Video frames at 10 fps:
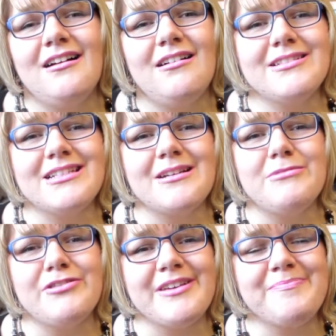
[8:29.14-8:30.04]
oh, it's a good
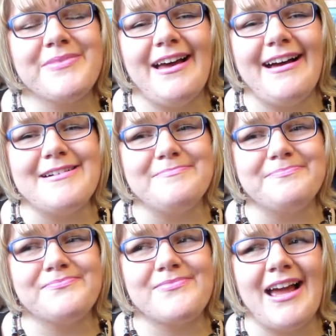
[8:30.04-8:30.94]
movie.
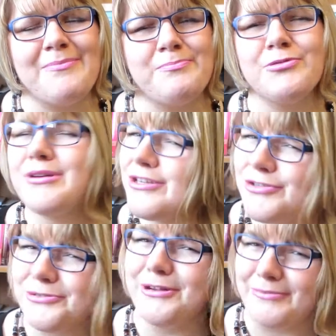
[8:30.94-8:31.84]
I'm pretty
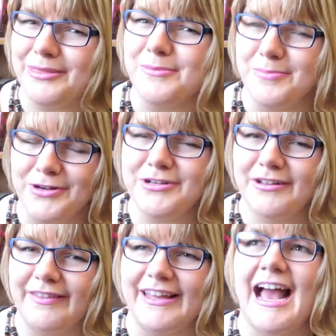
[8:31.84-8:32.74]
sure I read the book
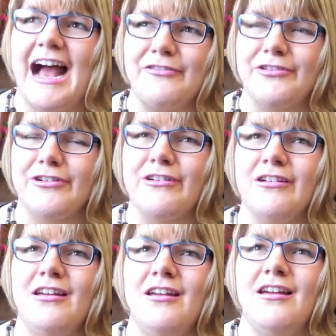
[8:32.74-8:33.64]
like
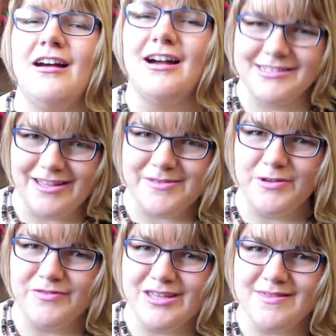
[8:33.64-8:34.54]
after I saw the
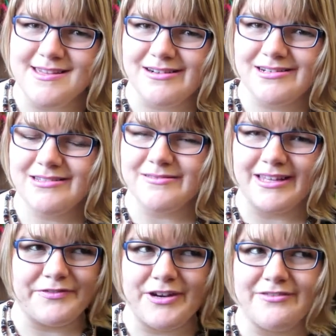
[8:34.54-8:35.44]
movie in theaters,
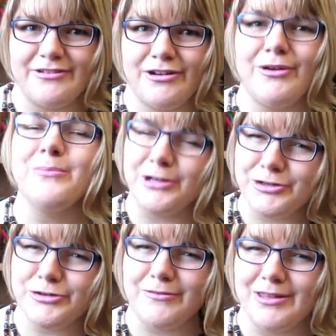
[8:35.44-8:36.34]
like forever ago. I'm
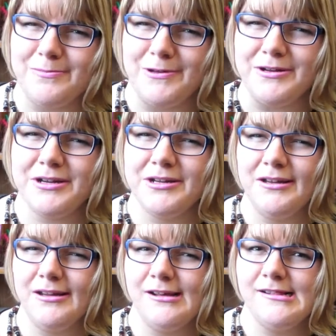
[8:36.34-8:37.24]
pretty sure I read the book.
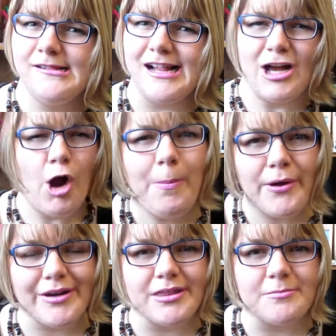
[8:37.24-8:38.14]
I
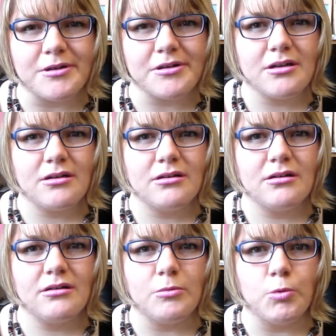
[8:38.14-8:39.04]
hope I read the book.
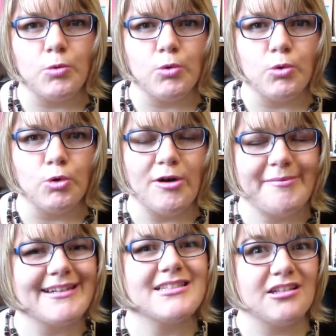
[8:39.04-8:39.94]
Ooh, I
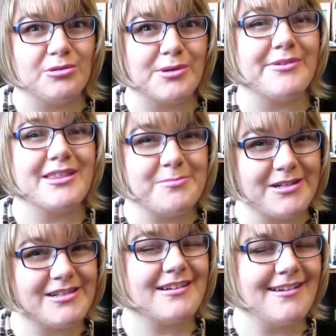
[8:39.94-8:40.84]
might need to go reread the
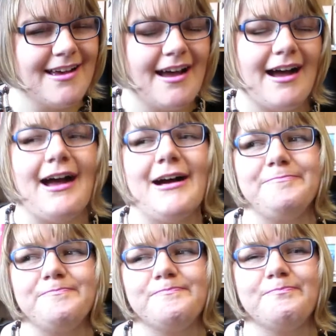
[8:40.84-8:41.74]
book.
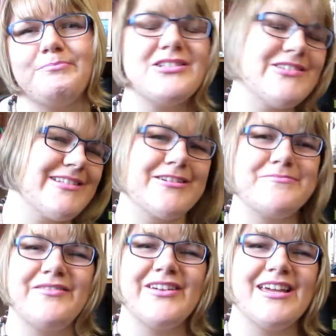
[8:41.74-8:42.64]
But it's just a
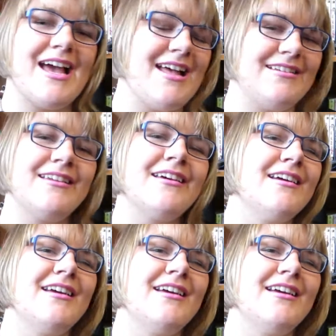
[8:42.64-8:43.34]
good movie, and